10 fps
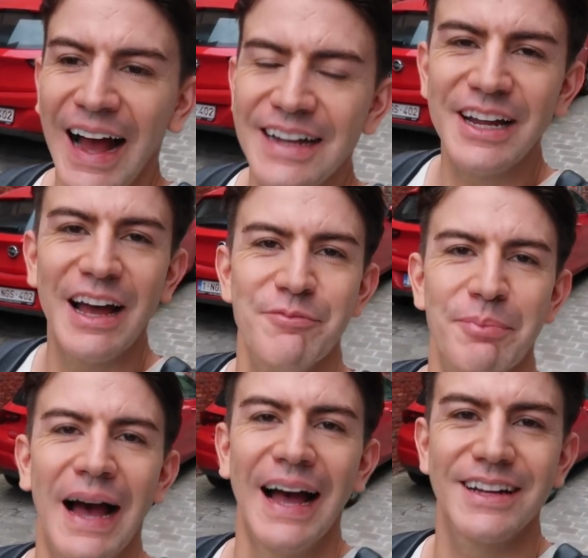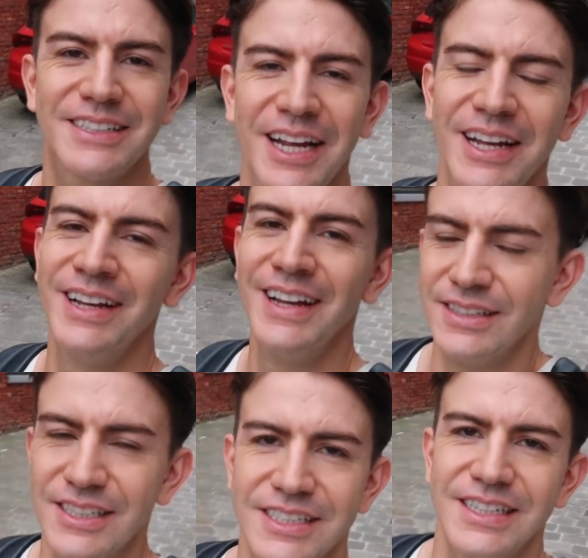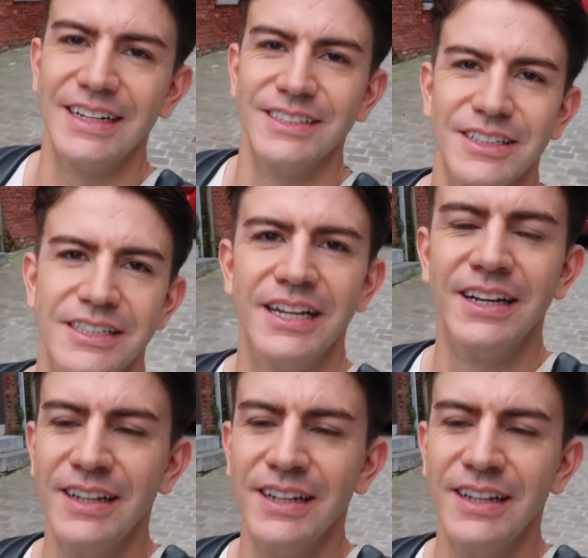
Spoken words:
And I haven't packed. This is standard.